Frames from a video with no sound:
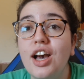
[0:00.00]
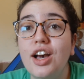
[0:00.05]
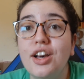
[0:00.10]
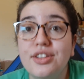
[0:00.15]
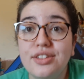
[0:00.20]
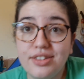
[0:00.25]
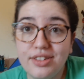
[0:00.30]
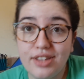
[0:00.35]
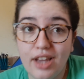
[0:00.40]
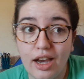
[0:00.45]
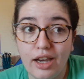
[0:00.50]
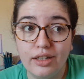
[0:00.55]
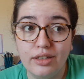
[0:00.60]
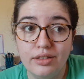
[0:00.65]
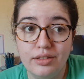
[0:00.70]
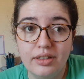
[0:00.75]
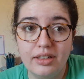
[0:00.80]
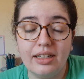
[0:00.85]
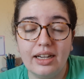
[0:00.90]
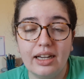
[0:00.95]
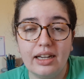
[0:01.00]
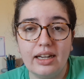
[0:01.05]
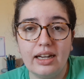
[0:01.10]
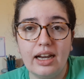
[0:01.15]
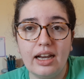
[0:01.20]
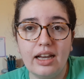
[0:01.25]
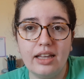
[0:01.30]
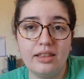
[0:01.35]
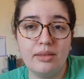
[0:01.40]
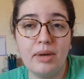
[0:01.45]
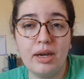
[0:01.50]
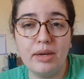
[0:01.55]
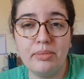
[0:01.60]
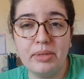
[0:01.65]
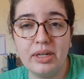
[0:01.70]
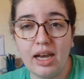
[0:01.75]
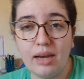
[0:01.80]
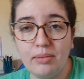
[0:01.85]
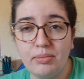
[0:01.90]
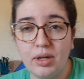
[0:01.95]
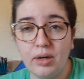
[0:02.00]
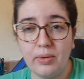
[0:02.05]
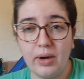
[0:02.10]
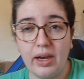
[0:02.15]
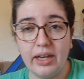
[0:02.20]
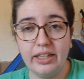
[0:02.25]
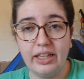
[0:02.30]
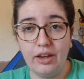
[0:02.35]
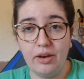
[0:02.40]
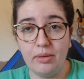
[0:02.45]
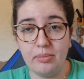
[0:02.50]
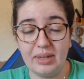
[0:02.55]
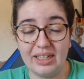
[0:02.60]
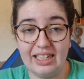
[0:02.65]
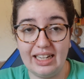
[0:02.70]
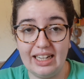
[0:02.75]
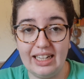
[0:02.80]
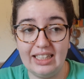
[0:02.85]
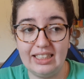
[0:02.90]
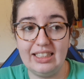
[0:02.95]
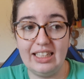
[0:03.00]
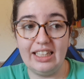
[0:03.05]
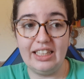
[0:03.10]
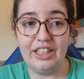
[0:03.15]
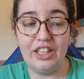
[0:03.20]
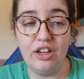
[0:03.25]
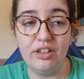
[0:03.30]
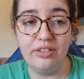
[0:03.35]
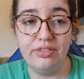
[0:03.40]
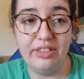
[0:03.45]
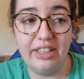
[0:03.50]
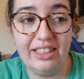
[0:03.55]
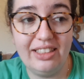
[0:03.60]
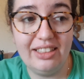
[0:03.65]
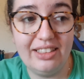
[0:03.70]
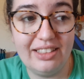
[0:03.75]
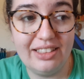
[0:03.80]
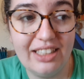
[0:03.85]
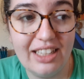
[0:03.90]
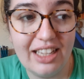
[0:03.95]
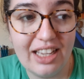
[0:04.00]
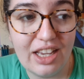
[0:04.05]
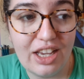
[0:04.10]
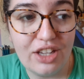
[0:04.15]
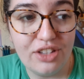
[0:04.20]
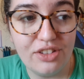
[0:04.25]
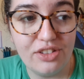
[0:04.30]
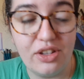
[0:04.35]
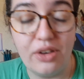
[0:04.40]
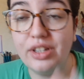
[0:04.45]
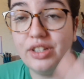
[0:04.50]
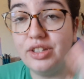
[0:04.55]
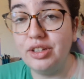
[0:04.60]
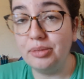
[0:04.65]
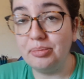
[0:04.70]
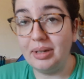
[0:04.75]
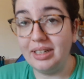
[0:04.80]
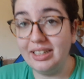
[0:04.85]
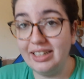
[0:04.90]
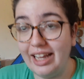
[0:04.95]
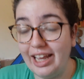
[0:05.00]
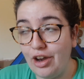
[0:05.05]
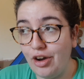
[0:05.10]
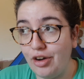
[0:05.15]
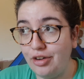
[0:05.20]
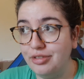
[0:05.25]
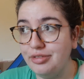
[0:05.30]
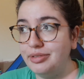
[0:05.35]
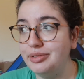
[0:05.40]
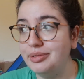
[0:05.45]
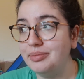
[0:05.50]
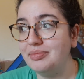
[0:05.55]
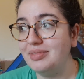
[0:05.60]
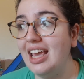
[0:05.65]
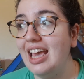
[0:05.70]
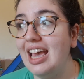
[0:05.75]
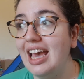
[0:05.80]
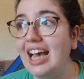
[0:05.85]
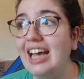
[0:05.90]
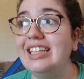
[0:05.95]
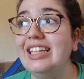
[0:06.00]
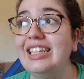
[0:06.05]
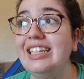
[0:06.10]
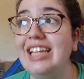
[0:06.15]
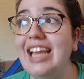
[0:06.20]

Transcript: So, at the moment, I'm not working on Mondays in the office, so I took Monday off. And then